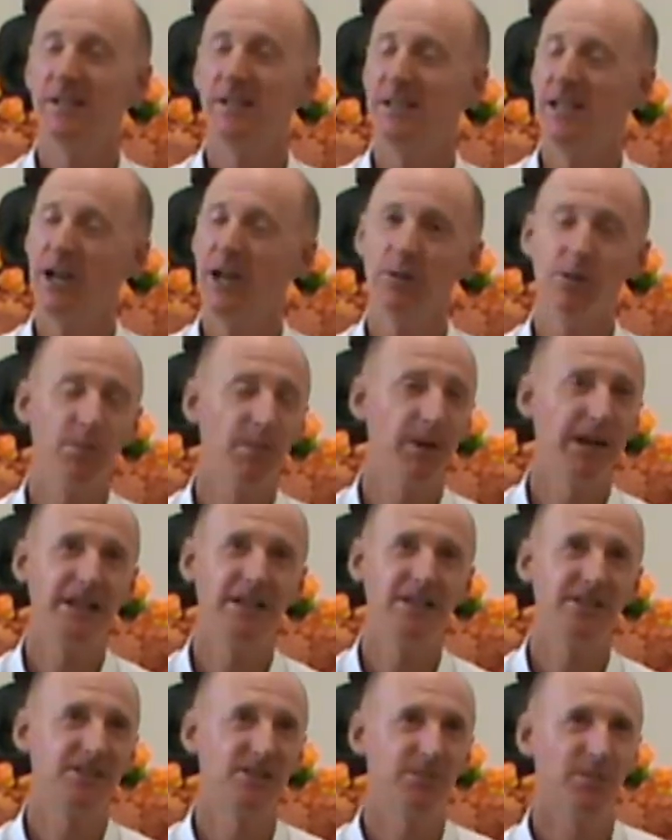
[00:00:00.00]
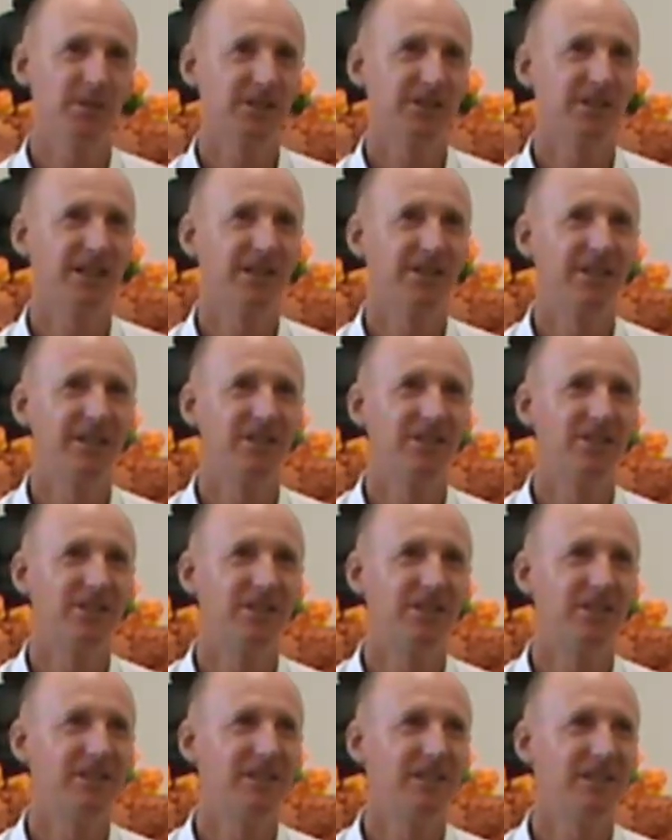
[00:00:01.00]
no awareness of what's going
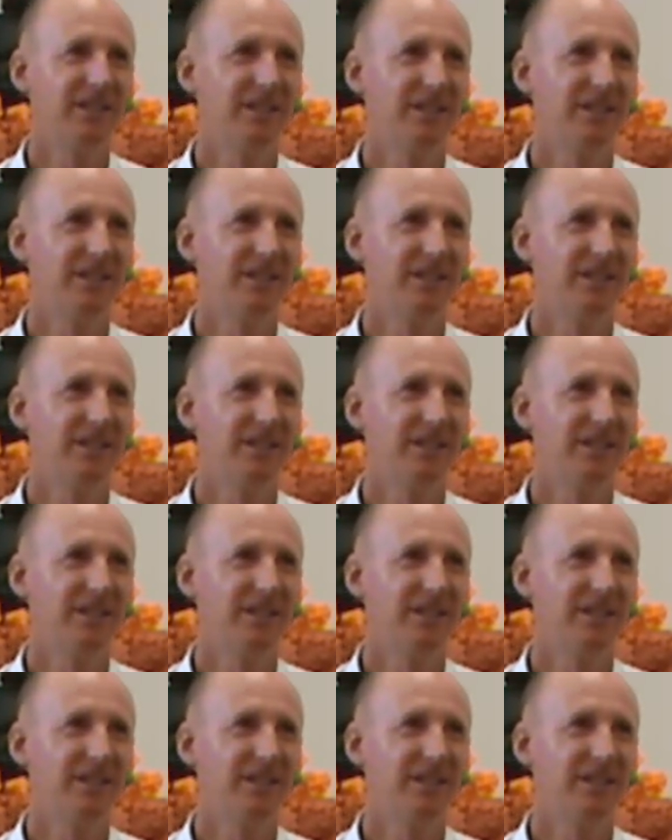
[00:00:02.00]
on,